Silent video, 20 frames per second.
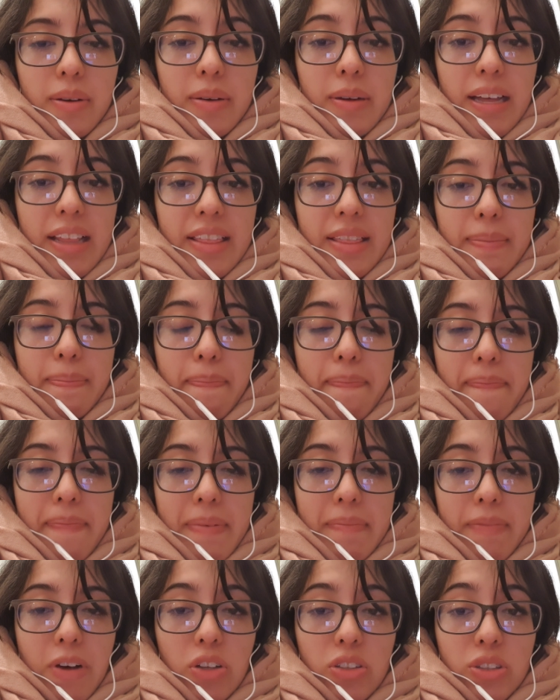and
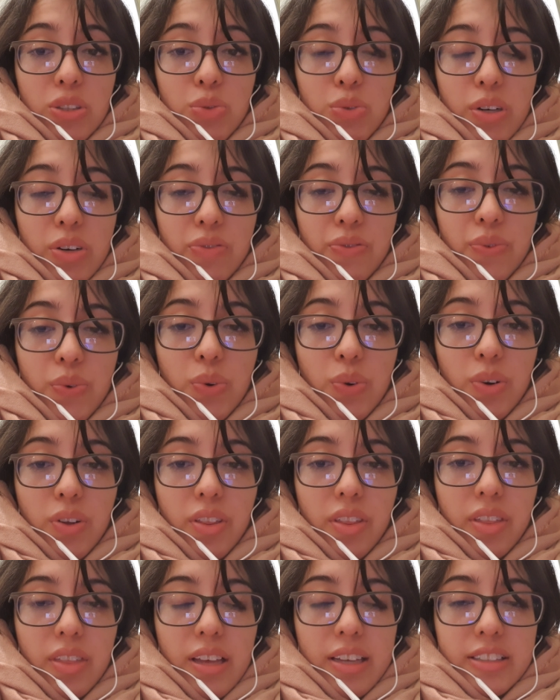on the 24th,
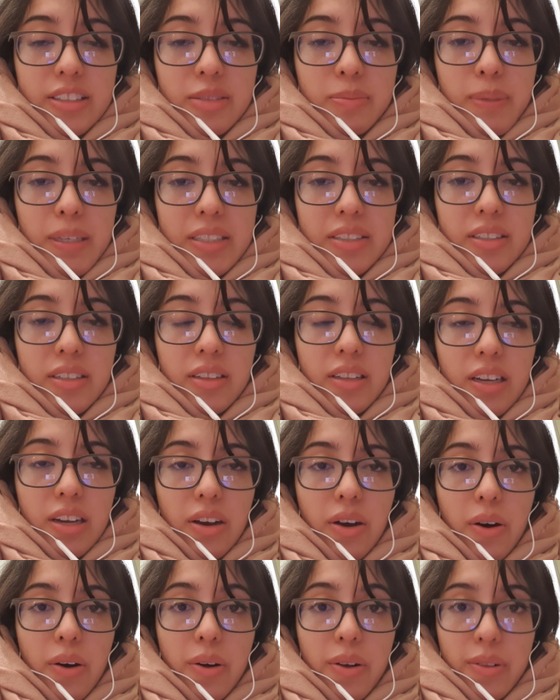that's basically
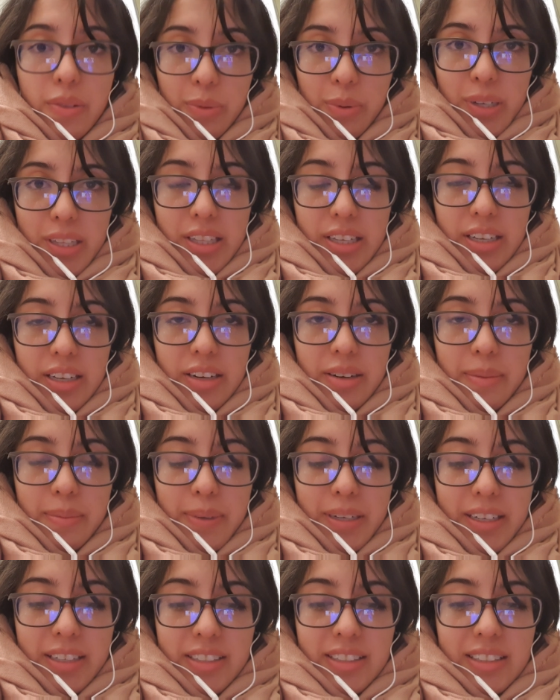all we did
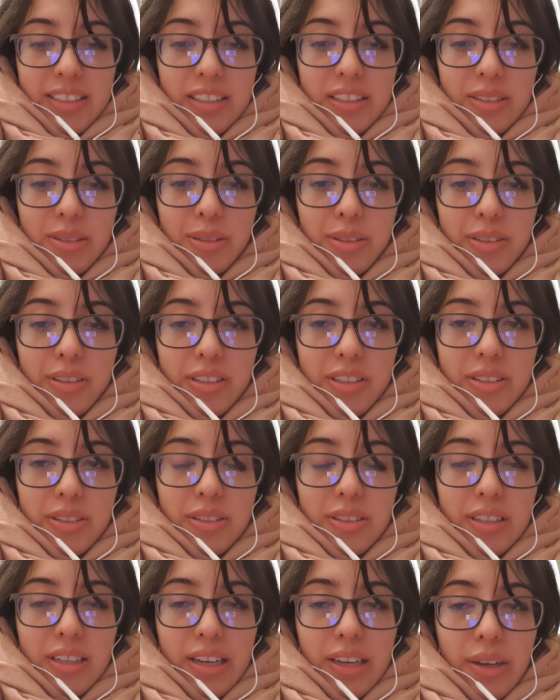because it took
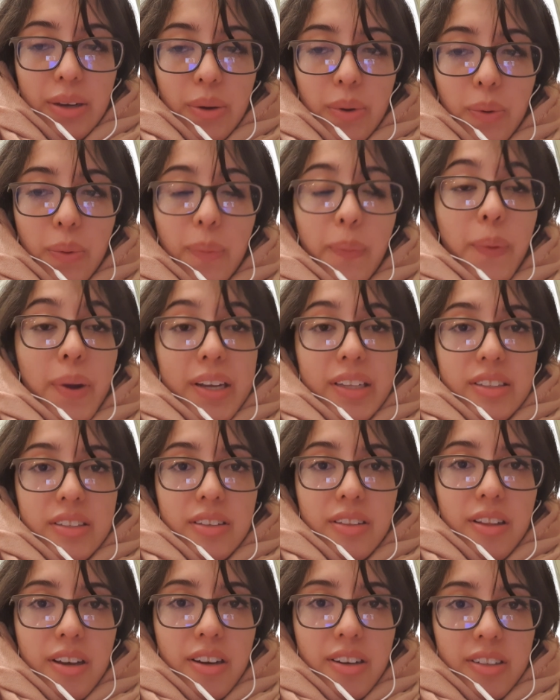us like way
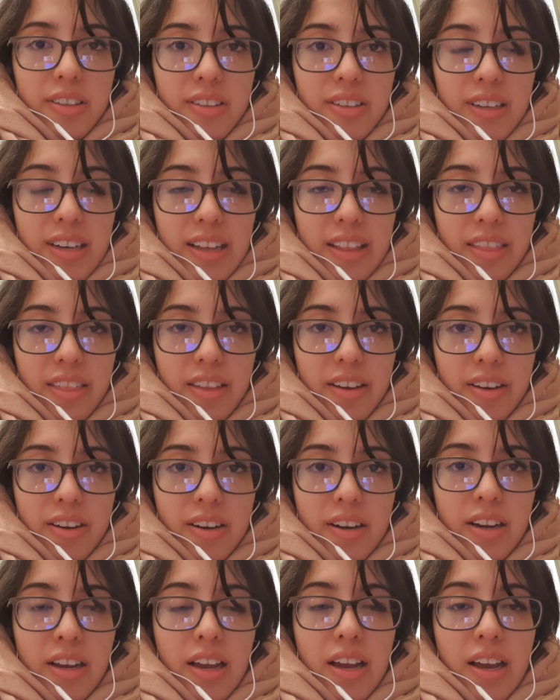too long to get
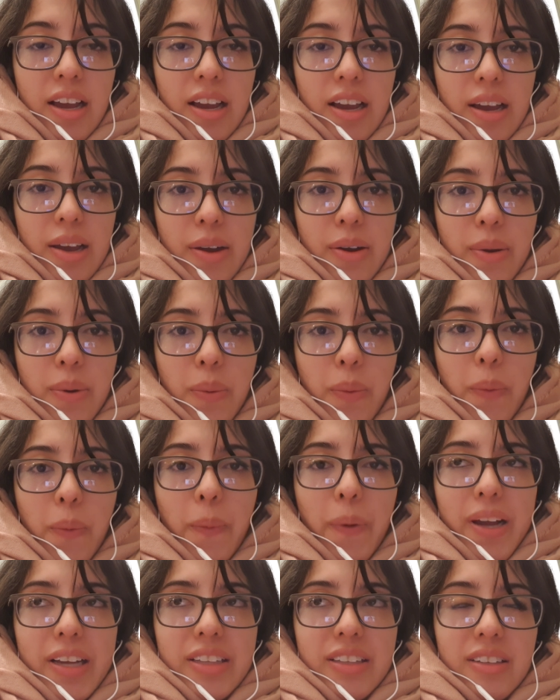there and
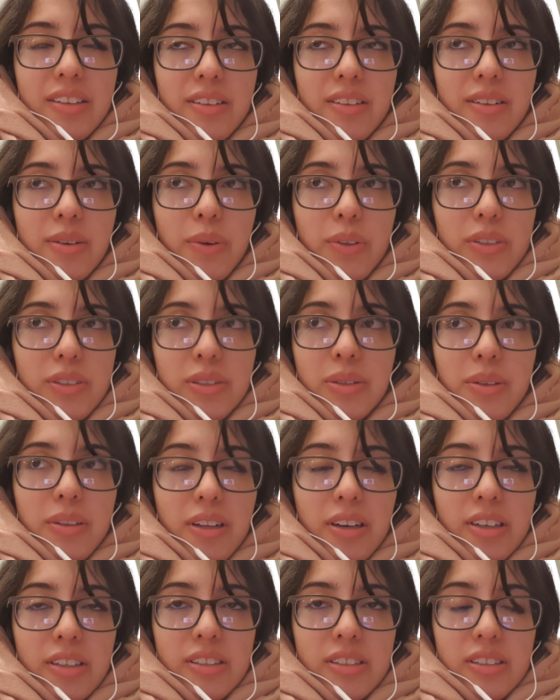way too
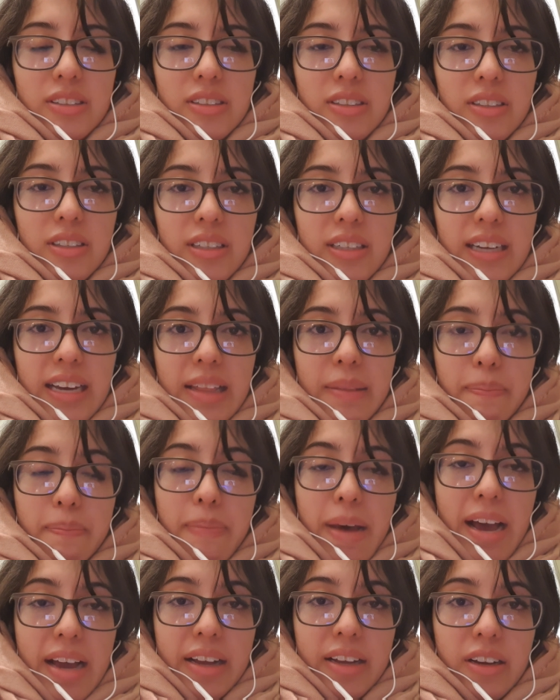long to get
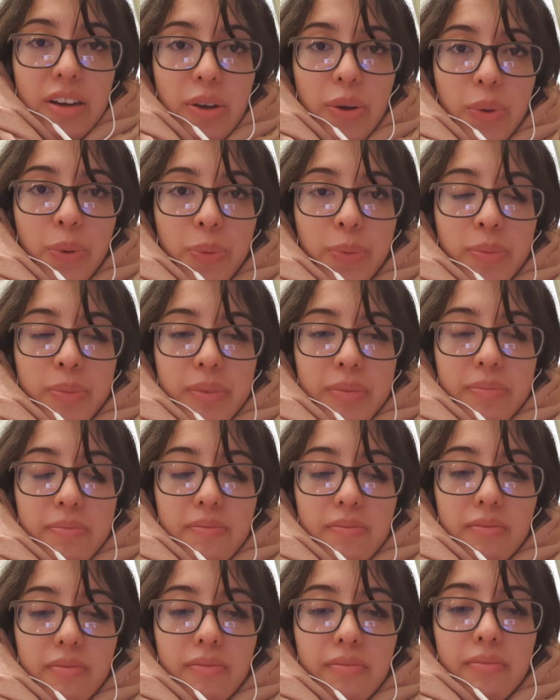back home
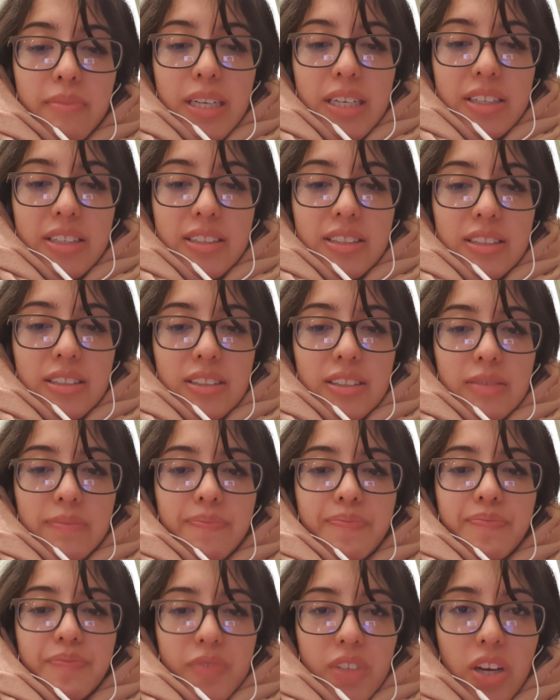because
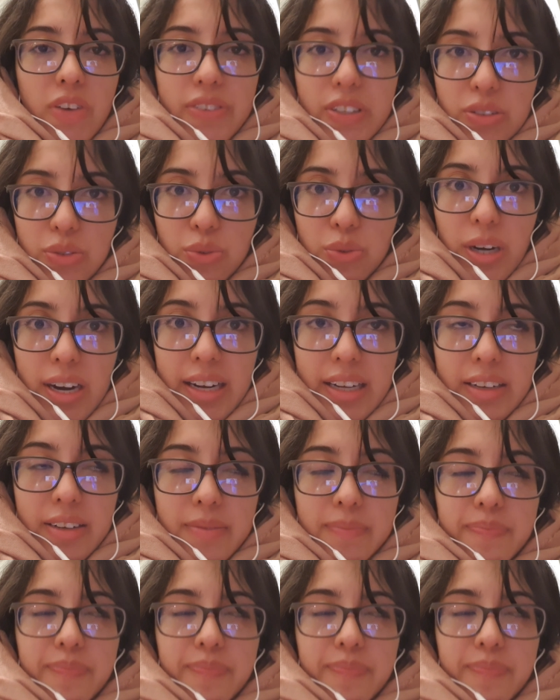of the strike.